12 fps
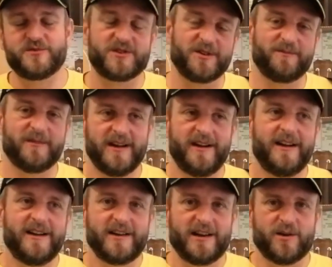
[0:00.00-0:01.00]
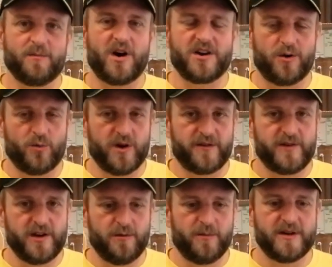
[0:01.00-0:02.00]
So, you know, it might not work for you.